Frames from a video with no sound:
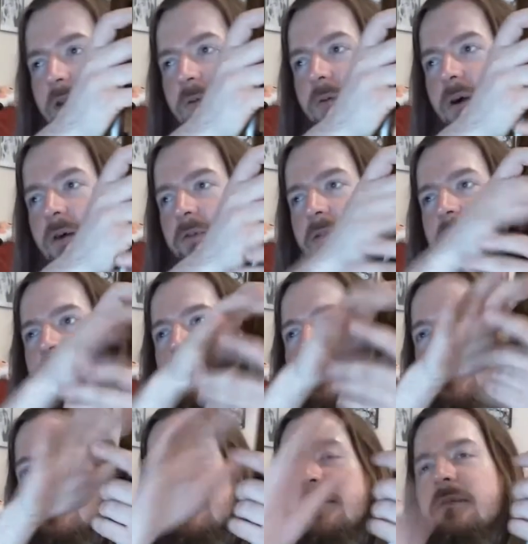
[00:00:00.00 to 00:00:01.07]
while since I
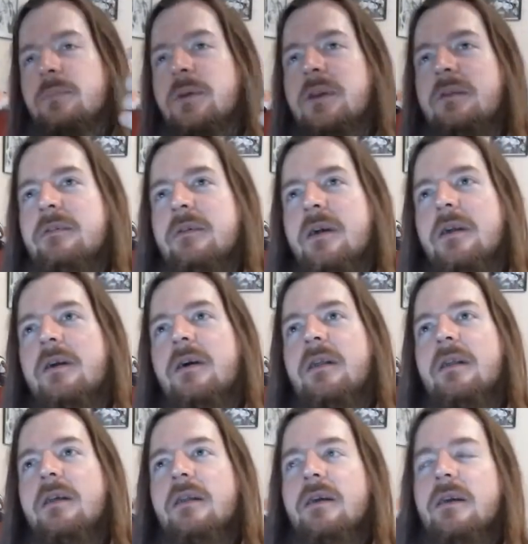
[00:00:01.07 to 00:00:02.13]
got this piece. I got
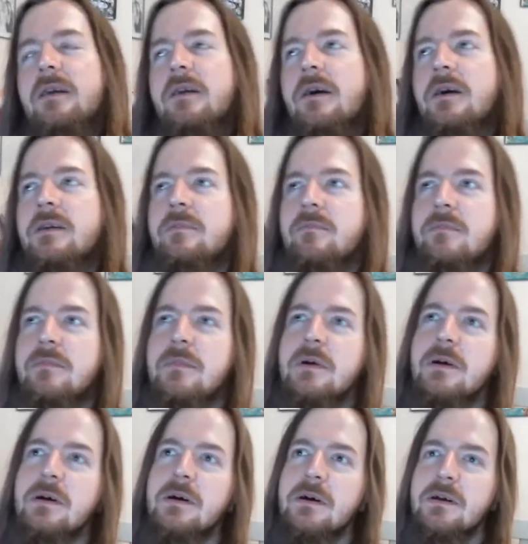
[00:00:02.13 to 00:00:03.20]
it at a gun
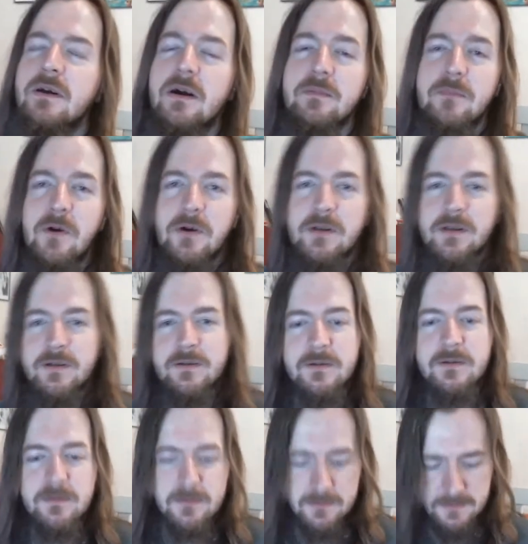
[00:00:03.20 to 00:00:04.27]
market.
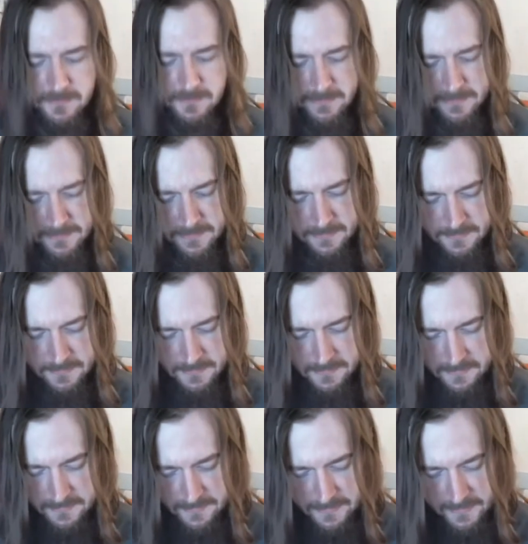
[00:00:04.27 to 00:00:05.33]

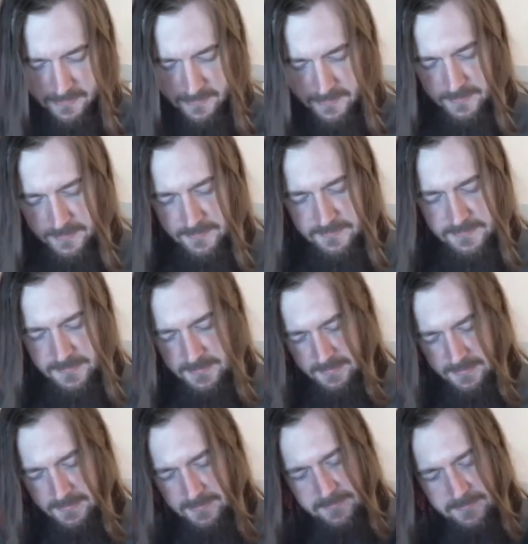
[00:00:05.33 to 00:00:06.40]
I got it
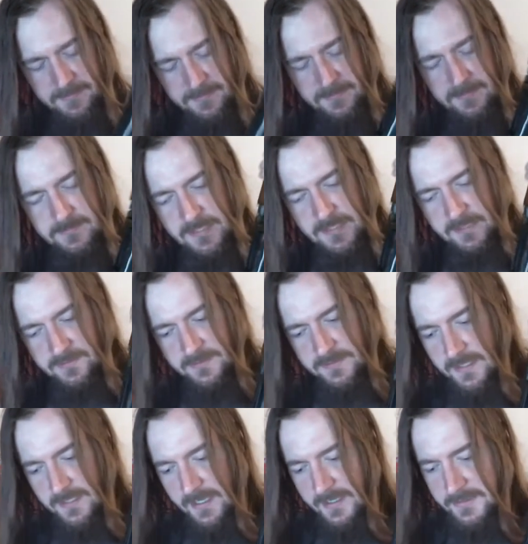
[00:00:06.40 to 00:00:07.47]
down at the
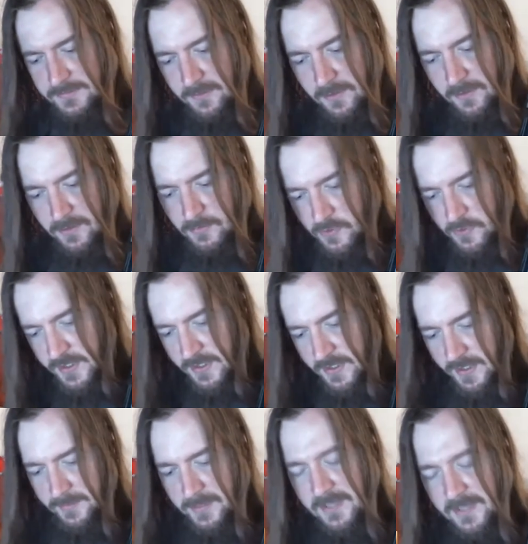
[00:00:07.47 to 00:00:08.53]
Kaiser Armory.
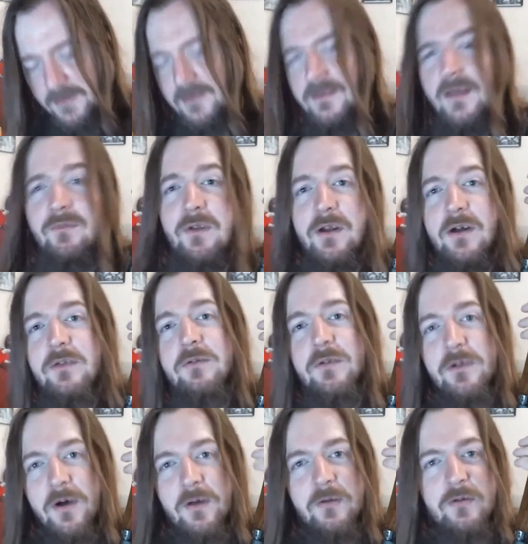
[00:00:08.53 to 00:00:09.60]
I paid
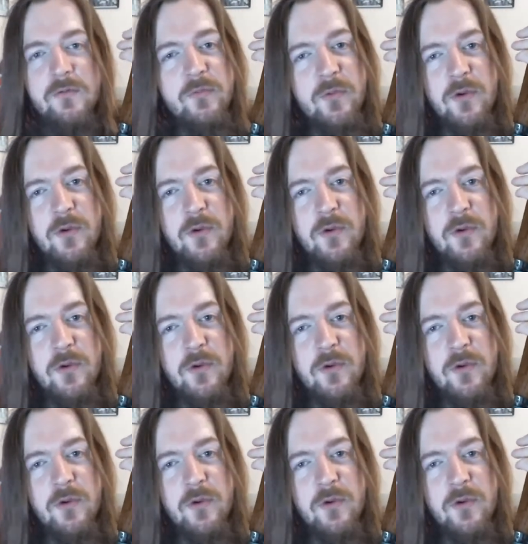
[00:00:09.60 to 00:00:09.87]
$1,100 for